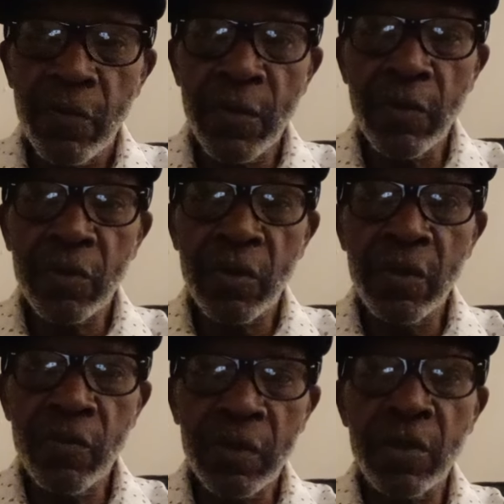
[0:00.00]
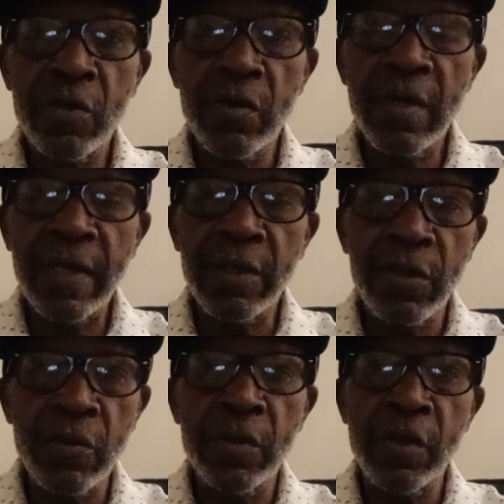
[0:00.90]
We're going to tell you what to do and not to
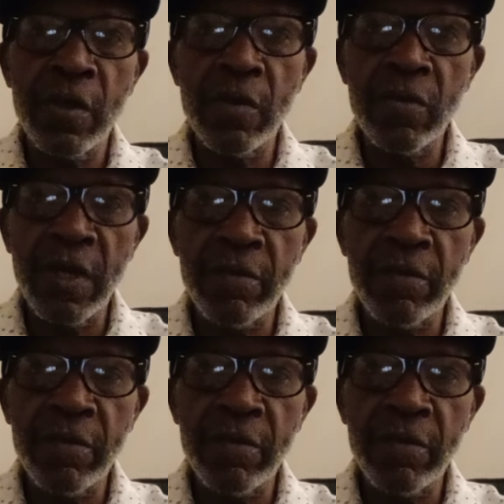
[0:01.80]
do in your own